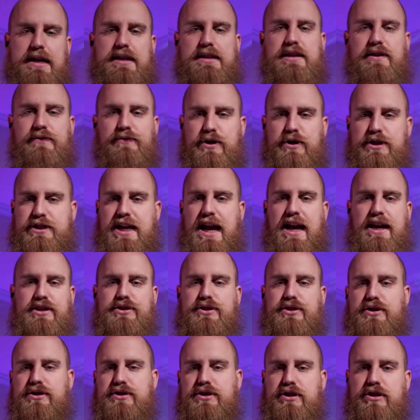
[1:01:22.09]
different
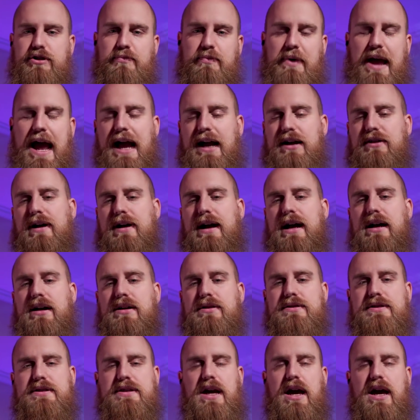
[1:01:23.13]
textures in your backgrounds.